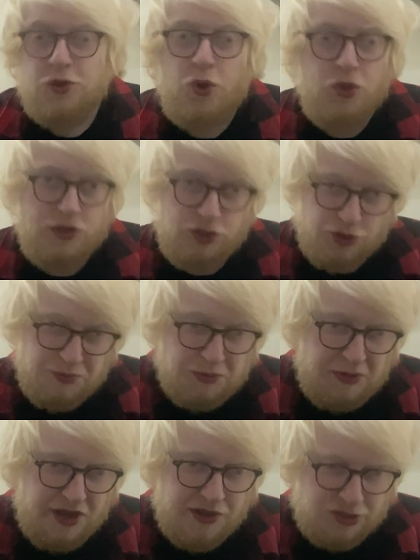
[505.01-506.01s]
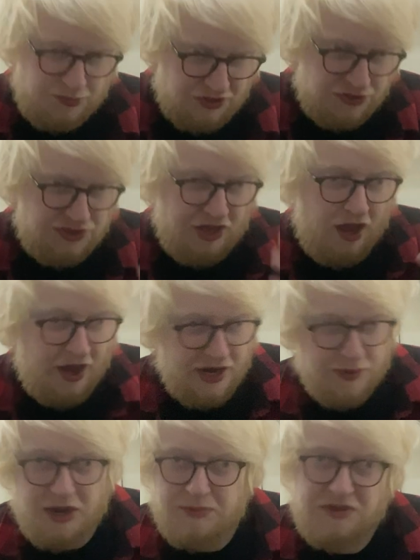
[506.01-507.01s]
or the double mild because the higher
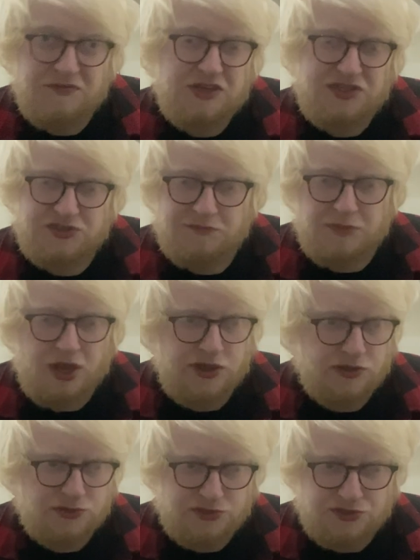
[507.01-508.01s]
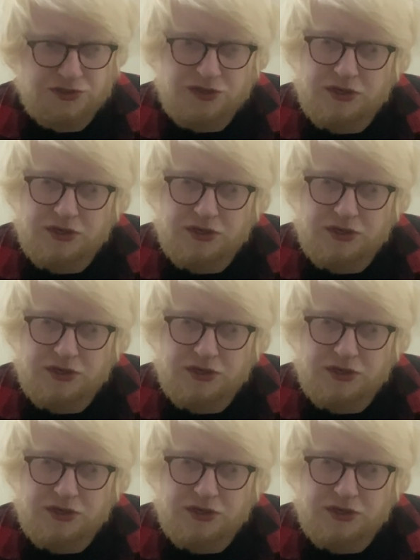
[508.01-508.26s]
ABVs are milds,